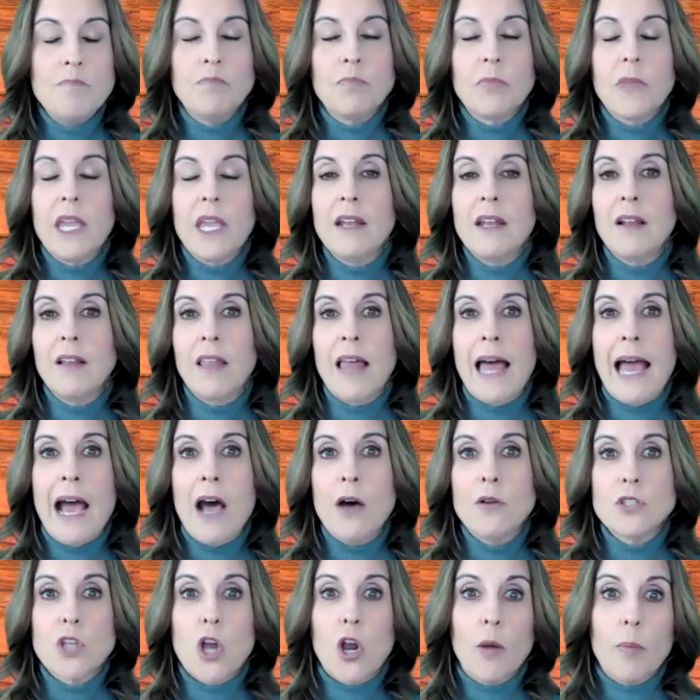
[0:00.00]
It
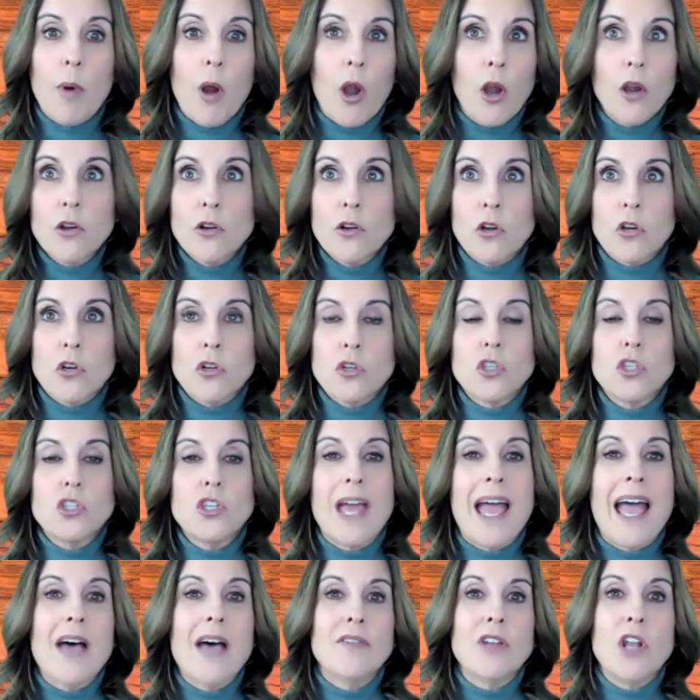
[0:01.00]
allows our partners to
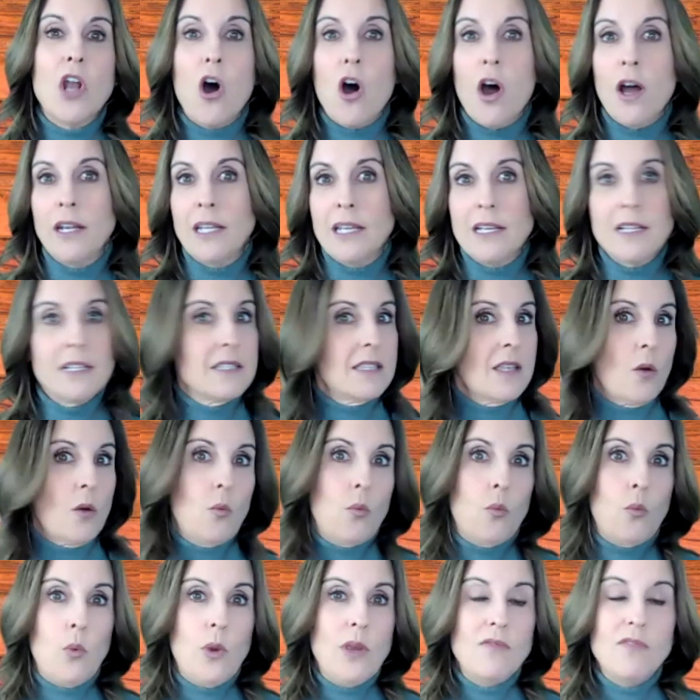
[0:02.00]
have an audience that
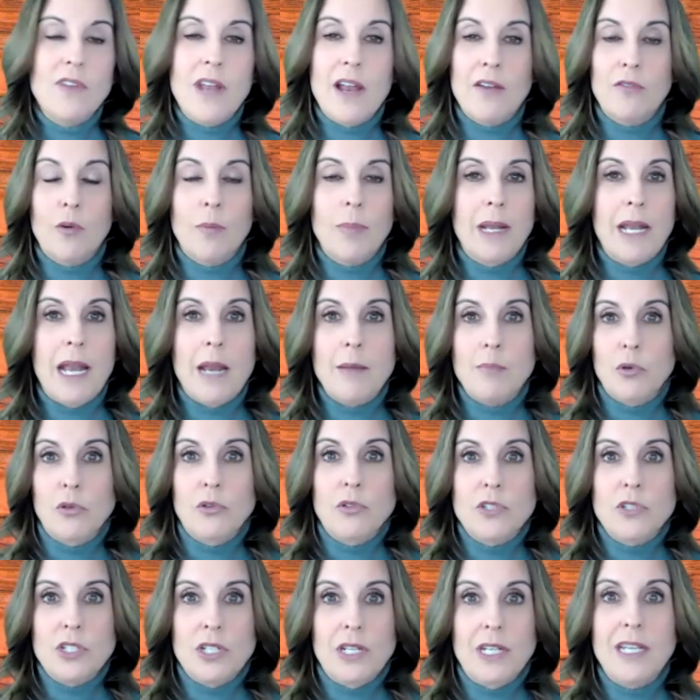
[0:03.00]
we've never been
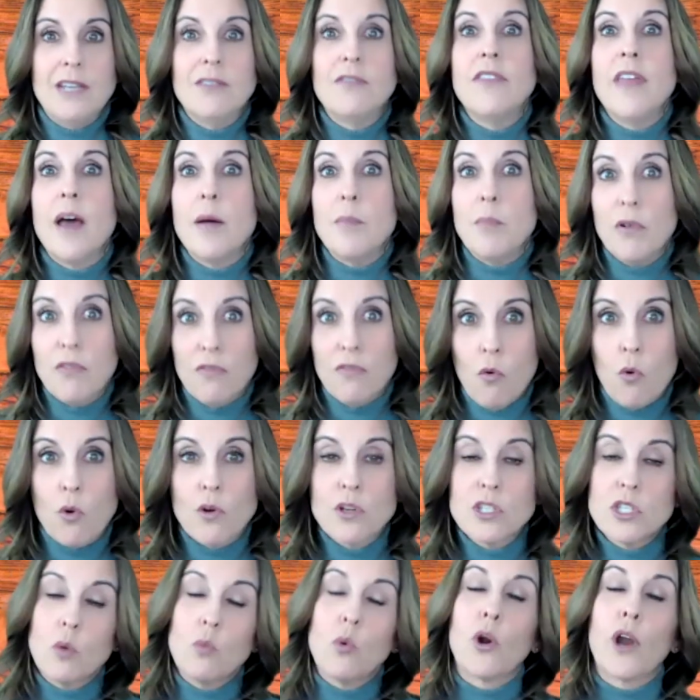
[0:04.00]
able to give them before.
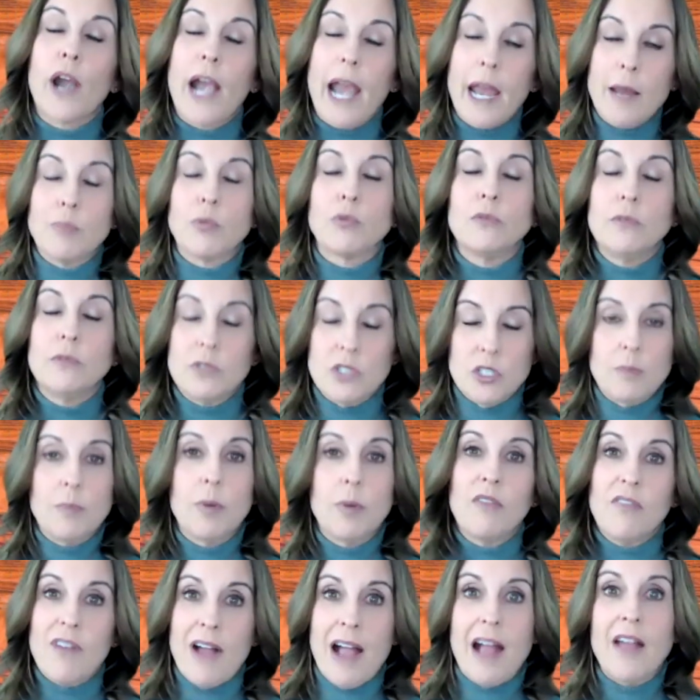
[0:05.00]
So we're able to
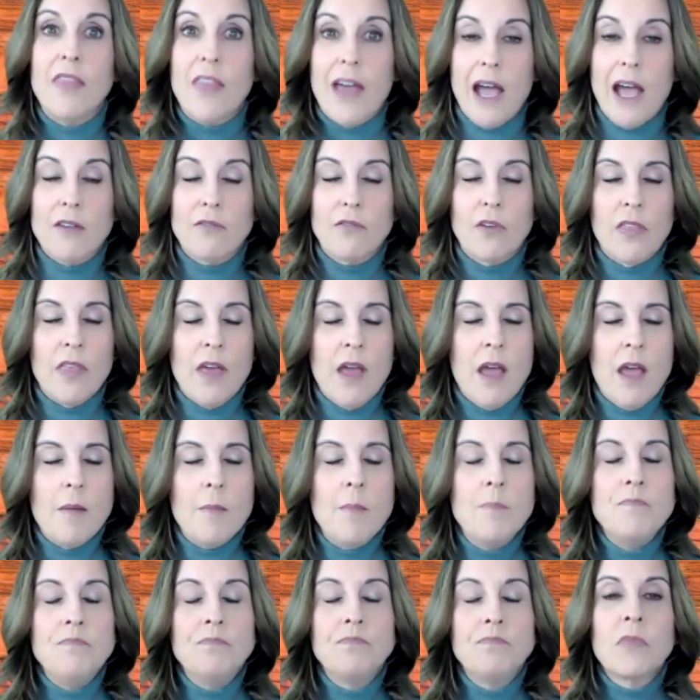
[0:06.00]
provide that for
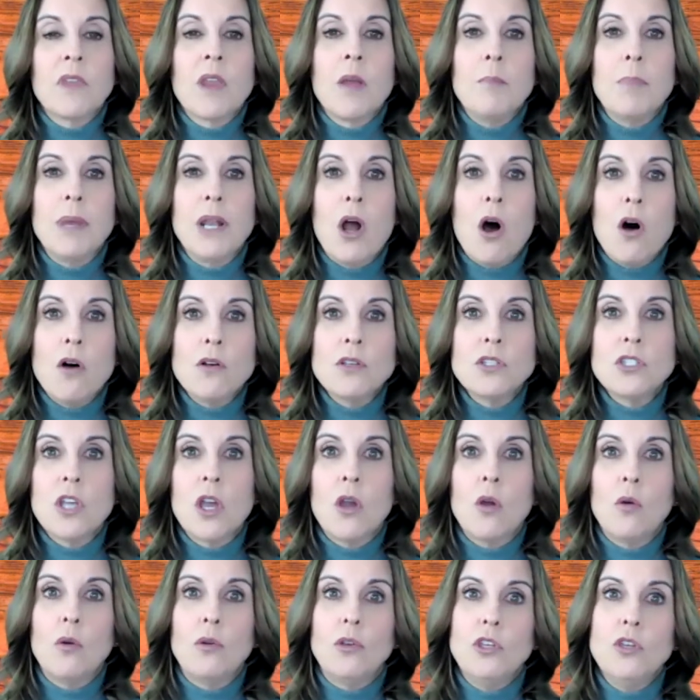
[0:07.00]
them, but
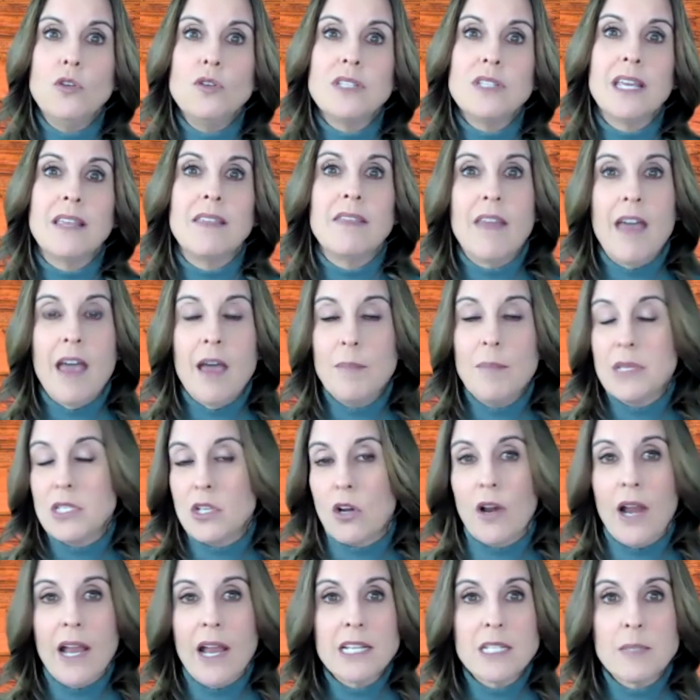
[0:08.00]
also using them as
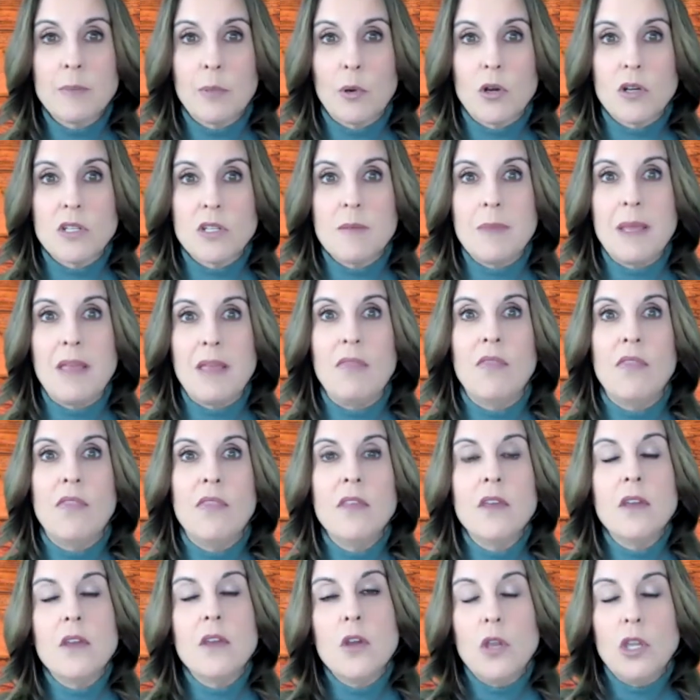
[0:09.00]
our experts. I mean,
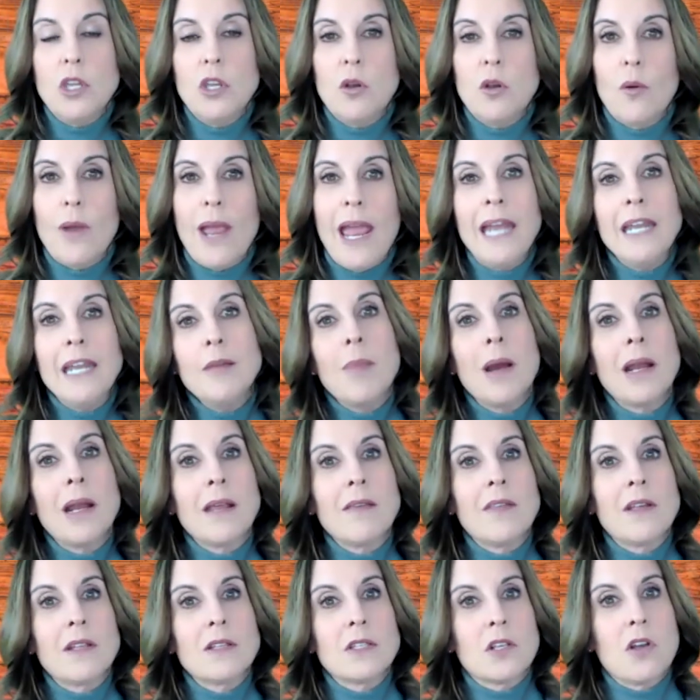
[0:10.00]

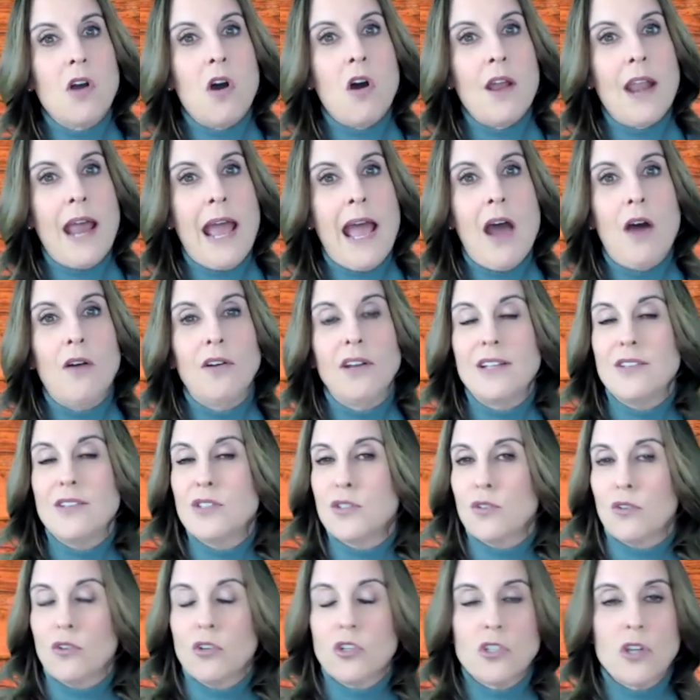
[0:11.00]
anybody that's gone out and
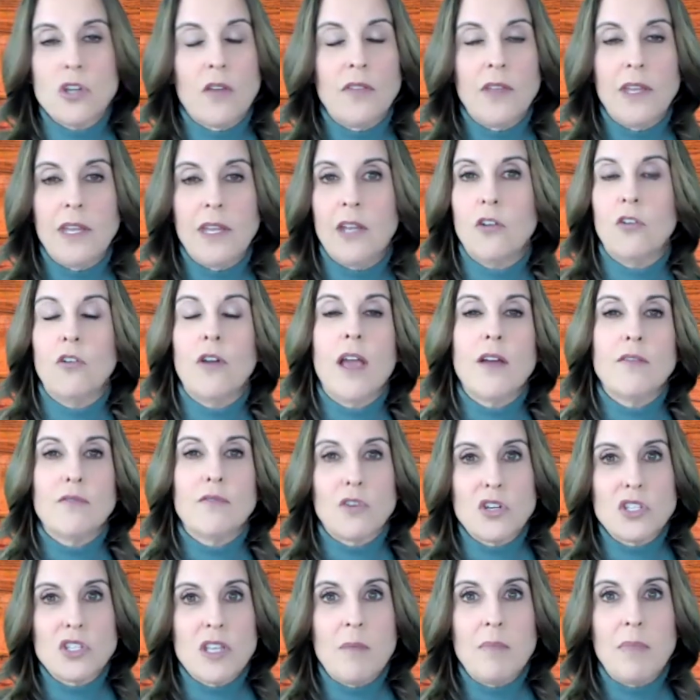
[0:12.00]
searched on the internet
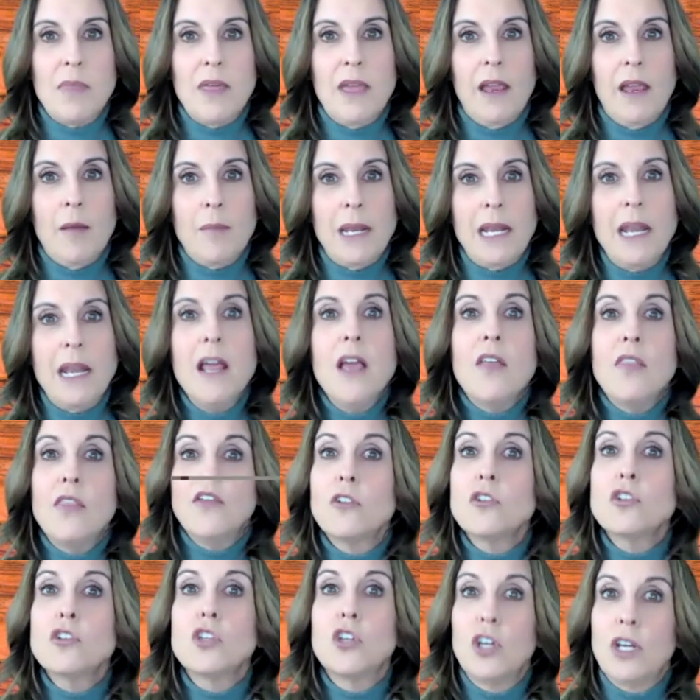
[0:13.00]
for something, I mean,
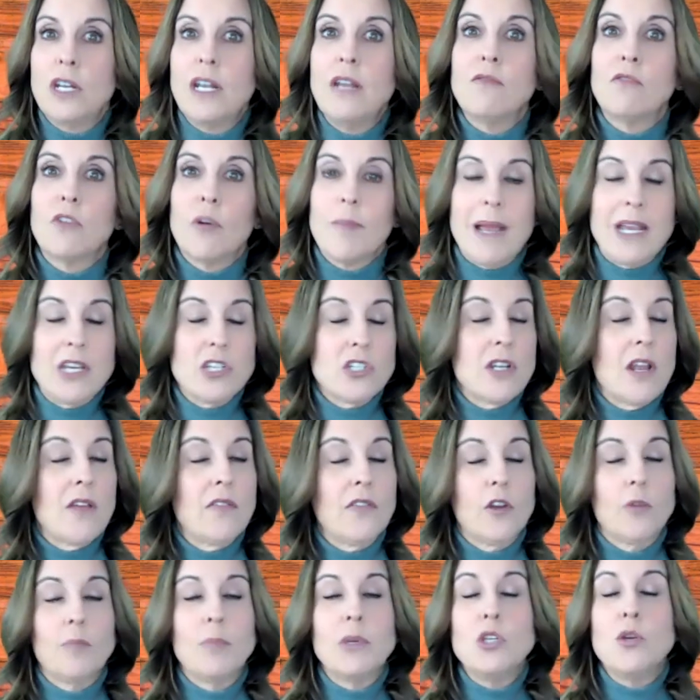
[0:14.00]
there's good information out
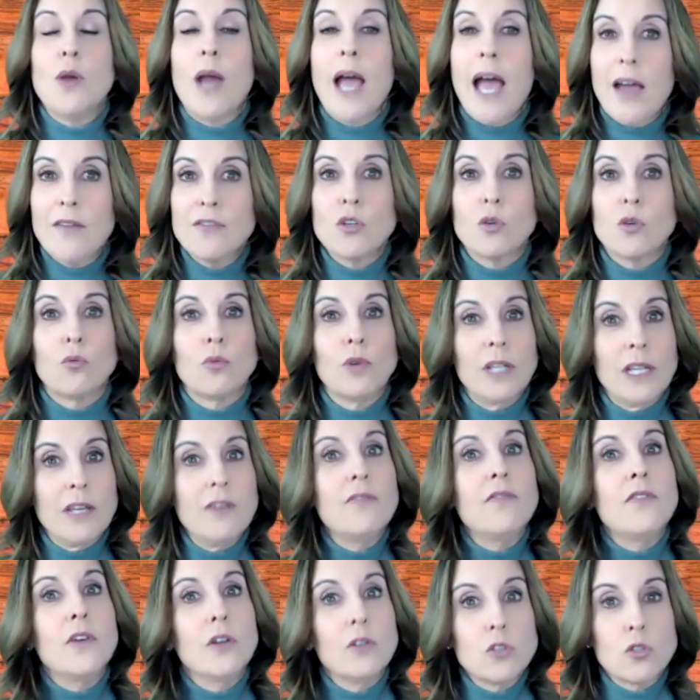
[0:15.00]
there, but you have to
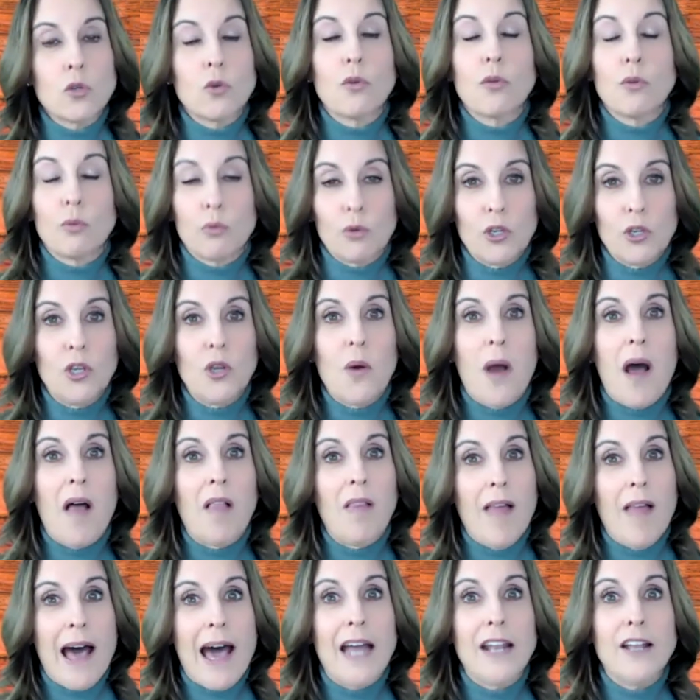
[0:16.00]
really filter through a
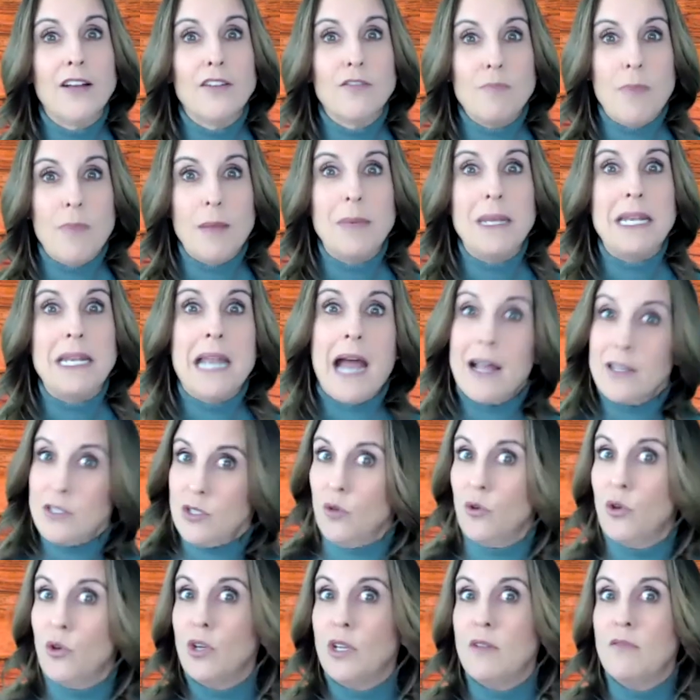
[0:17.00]
lot of maybe not
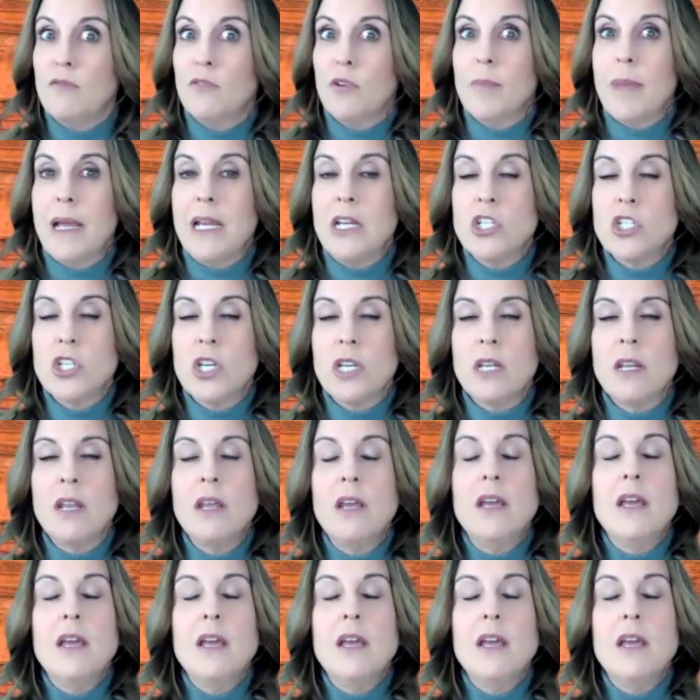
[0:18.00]
so good information,